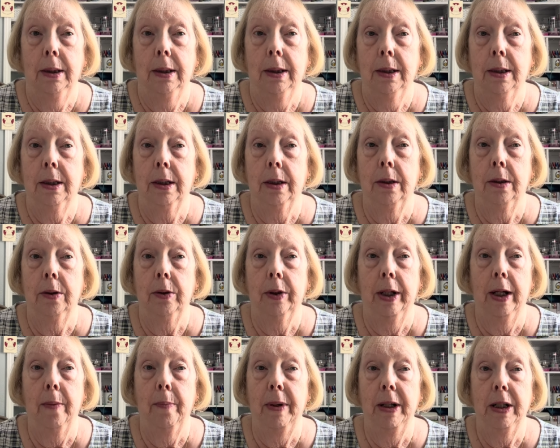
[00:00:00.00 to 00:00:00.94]
So
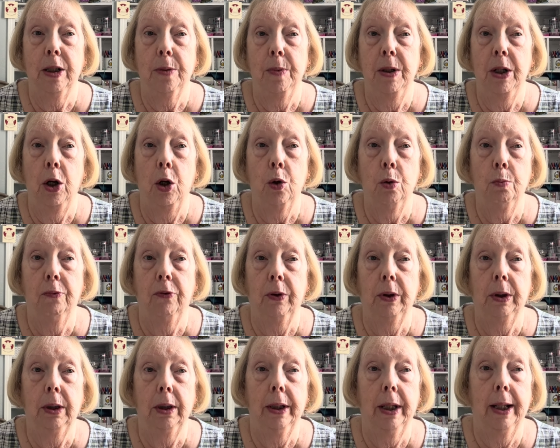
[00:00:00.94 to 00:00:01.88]
that makes me hopeful